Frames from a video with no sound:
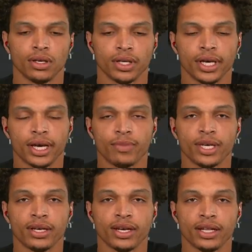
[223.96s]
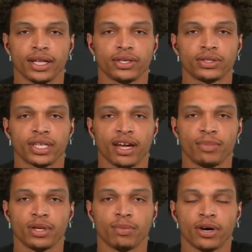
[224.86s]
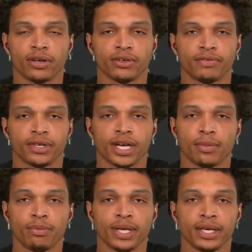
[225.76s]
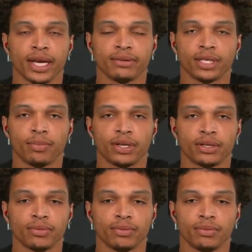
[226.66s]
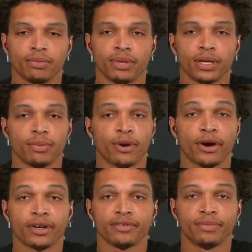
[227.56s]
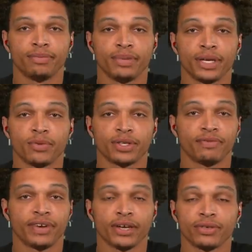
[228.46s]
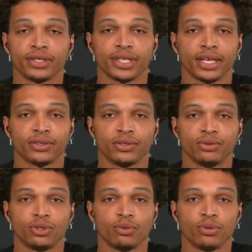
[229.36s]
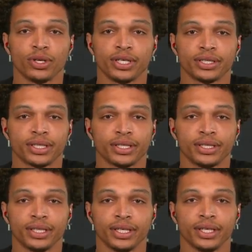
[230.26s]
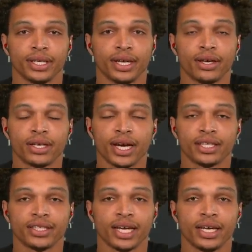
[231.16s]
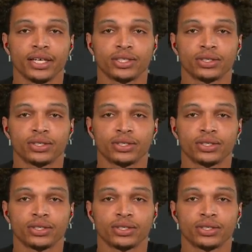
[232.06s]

Yeah, I mean, like you said, I've been a part of a couple big games. I've been a part of being with veterans like Drew Brees and other guys of that nature.